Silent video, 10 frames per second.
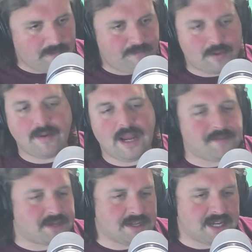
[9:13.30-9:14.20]

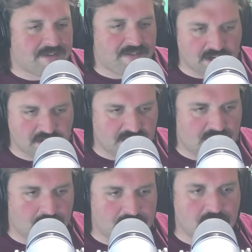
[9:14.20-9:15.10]
Birmingham's going to take advantage of that
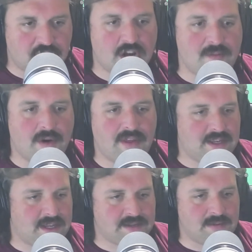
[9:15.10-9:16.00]
all day. Jamar,
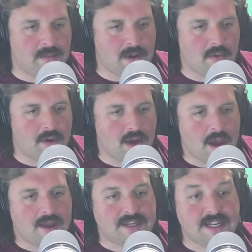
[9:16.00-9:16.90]
that's his MO.
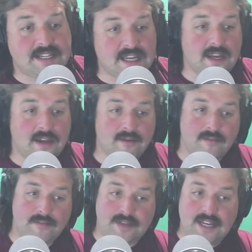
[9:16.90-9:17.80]
DC
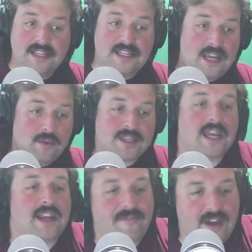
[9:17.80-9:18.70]
will
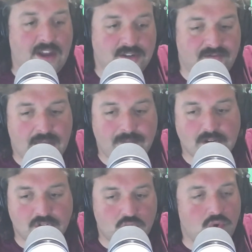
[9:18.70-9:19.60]
take advantage of that
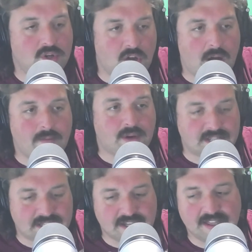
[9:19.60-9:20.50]
because Jordan Tomu can
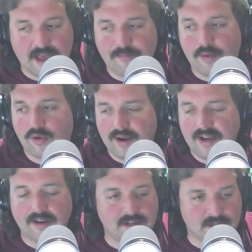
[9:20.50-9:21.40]
sling that ball right
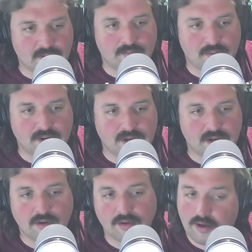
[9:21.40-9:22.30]
now. He's doing pretty good,
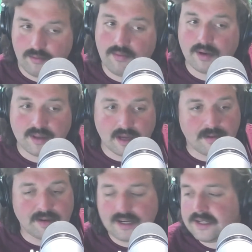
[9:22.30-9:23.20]
although I'll talk
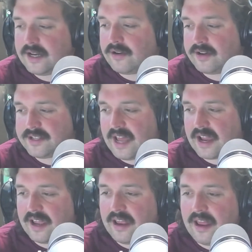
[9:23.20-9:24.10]
about DC here in a
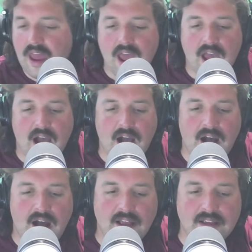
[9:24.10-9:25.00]
second.
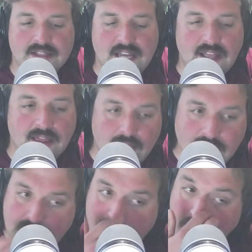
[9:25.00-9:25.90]
St.
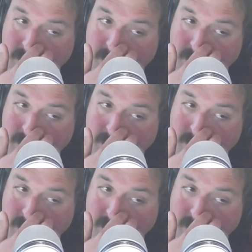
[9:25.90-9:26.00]
Louis?